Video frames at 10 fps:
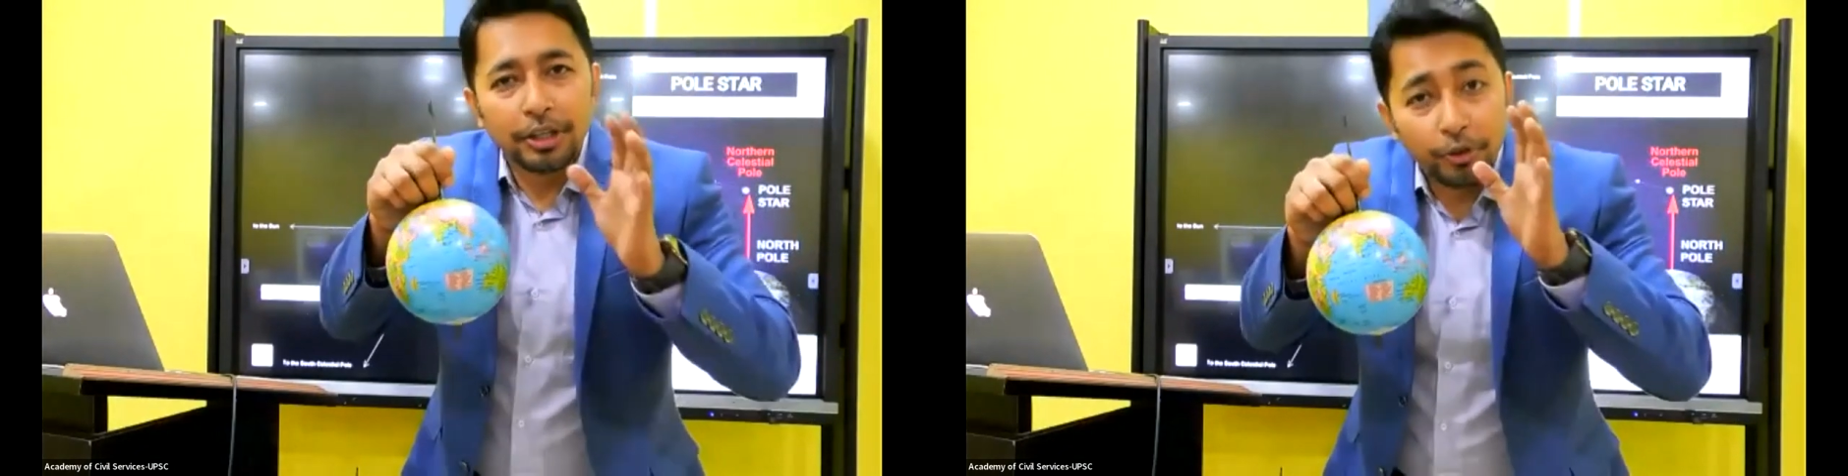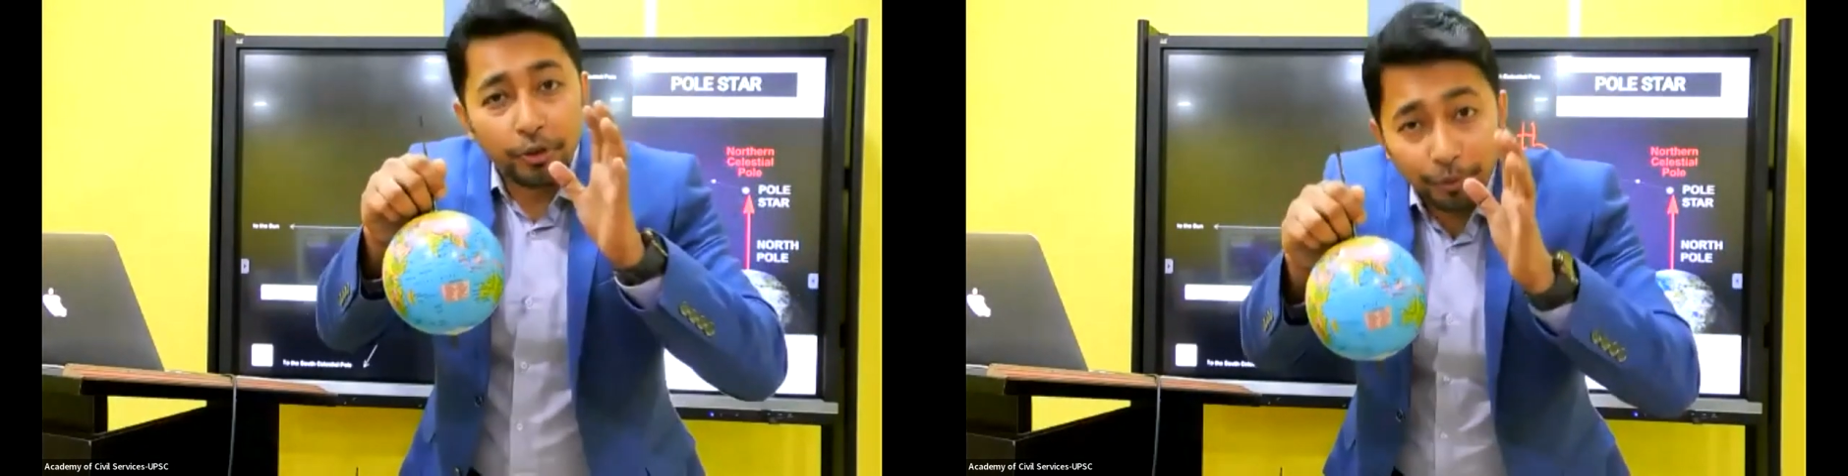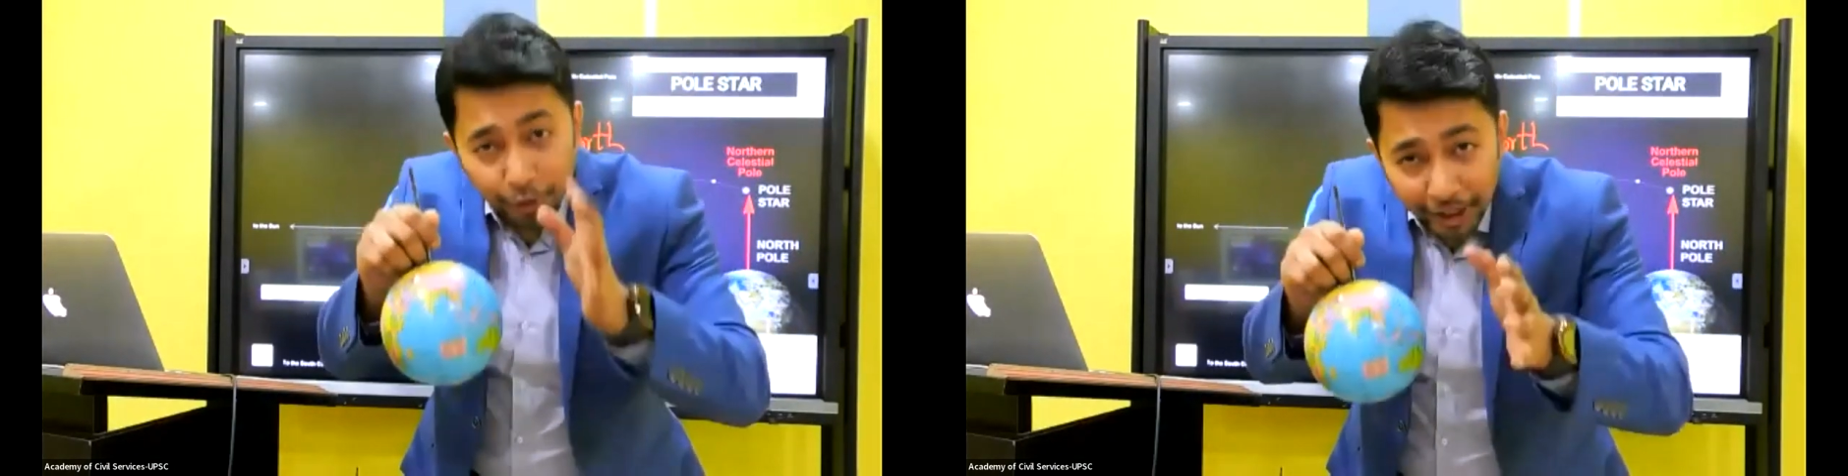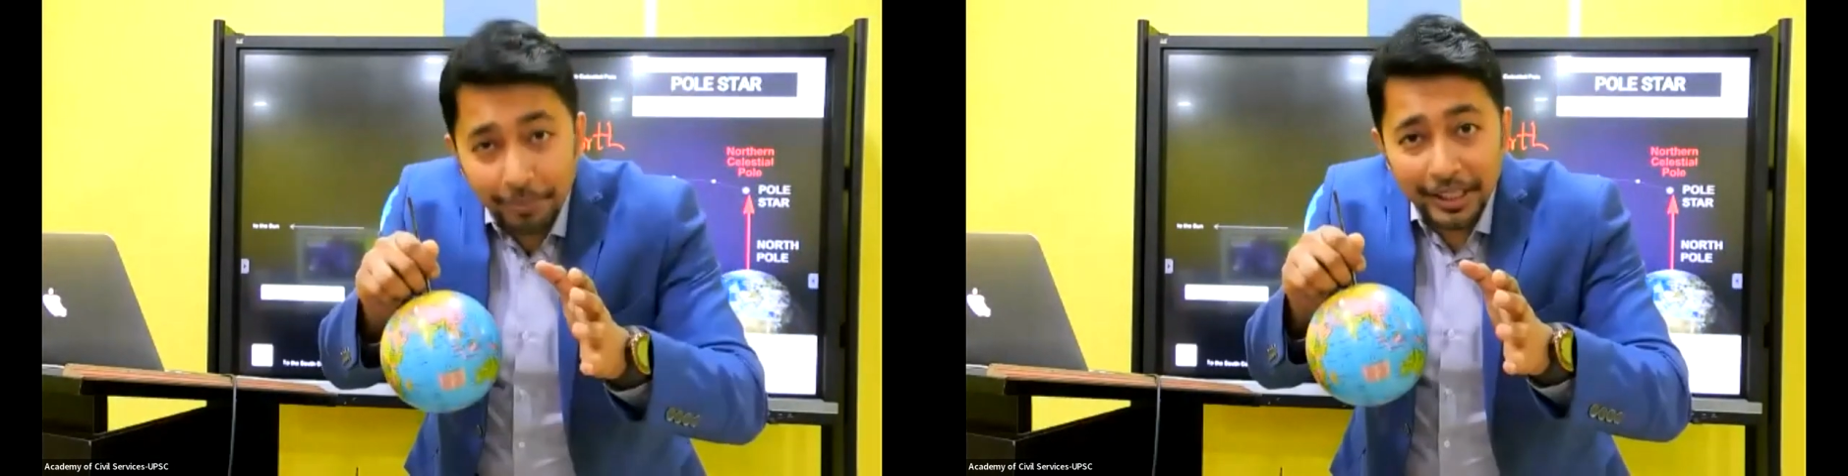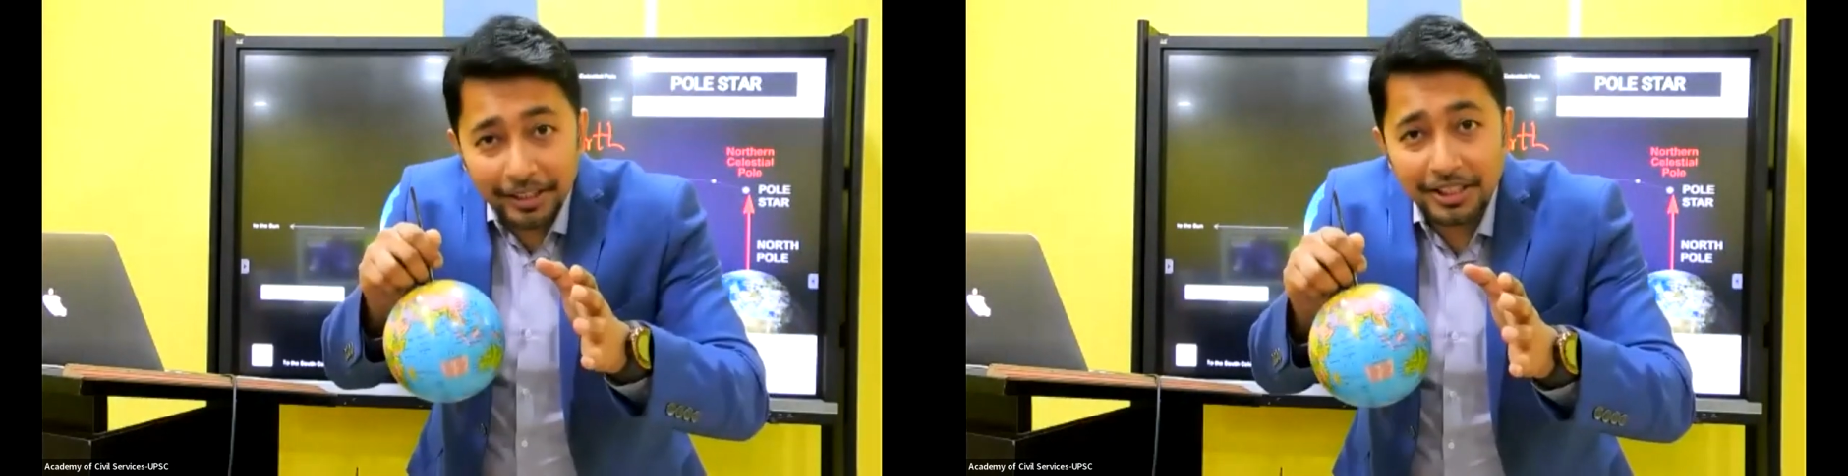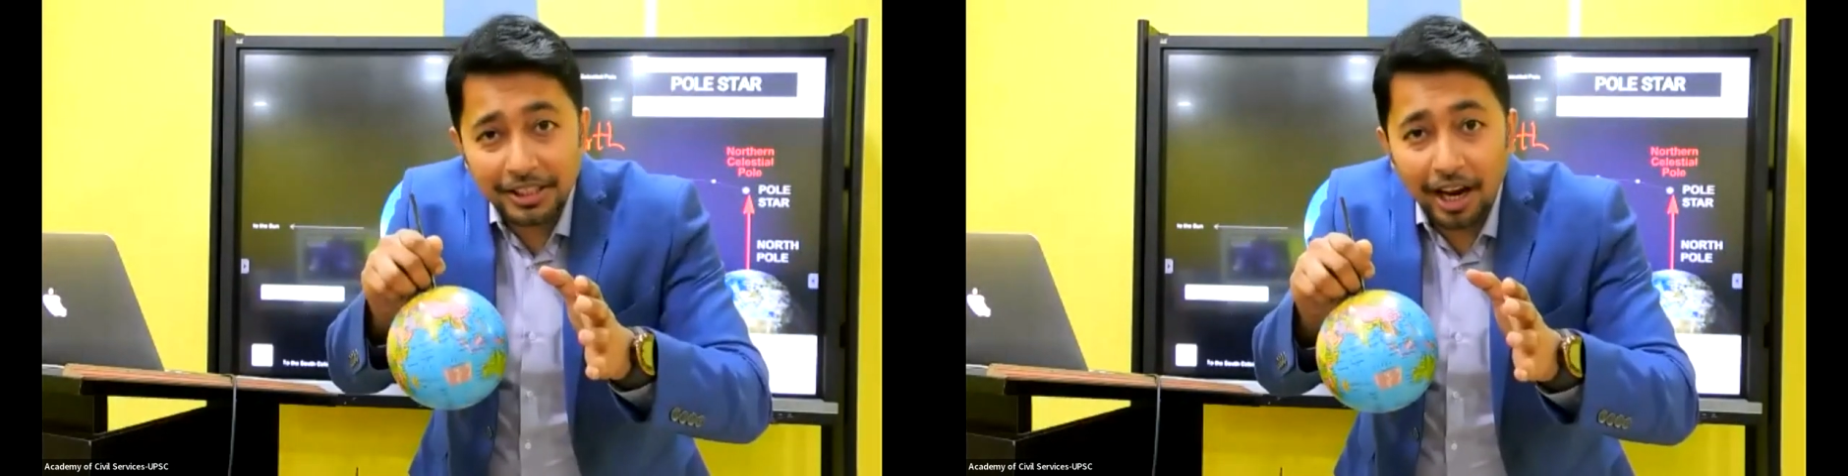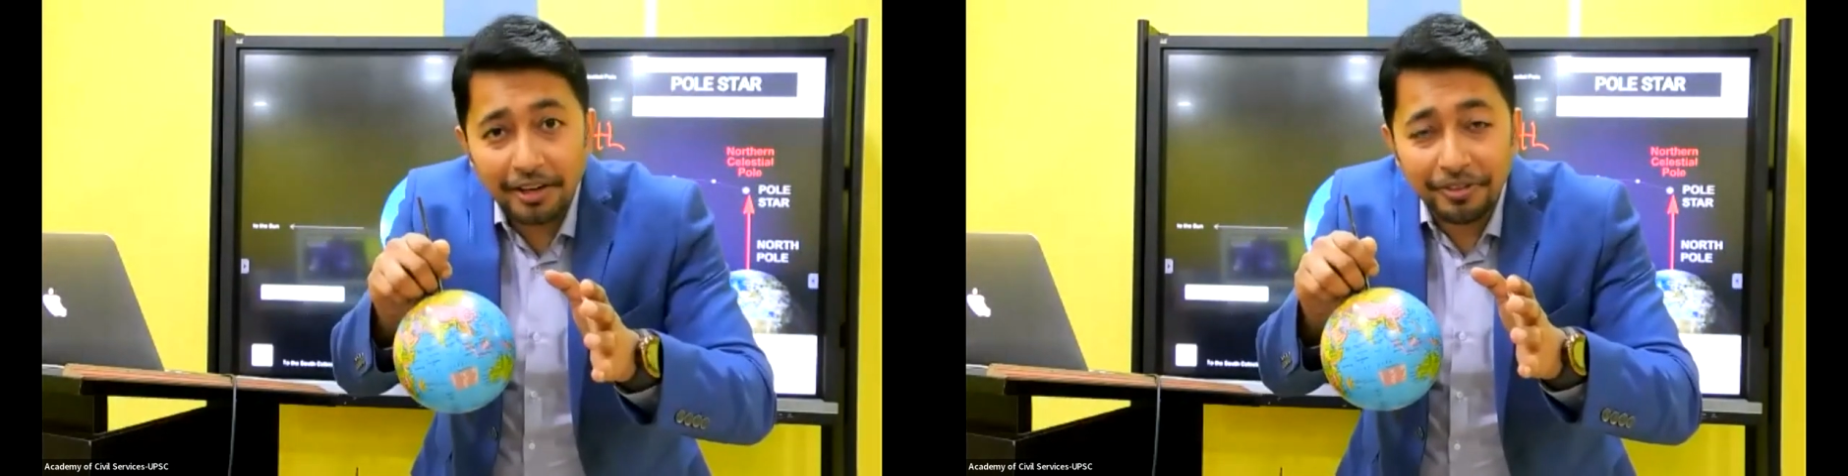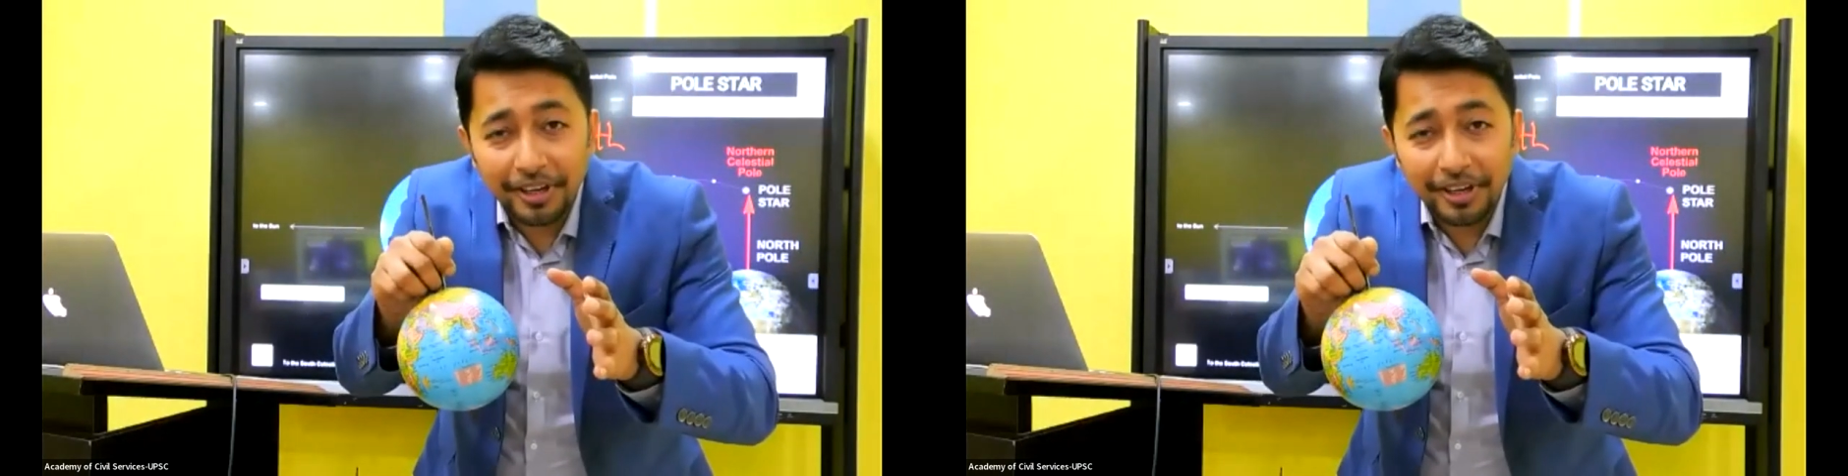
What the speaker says: You will be a star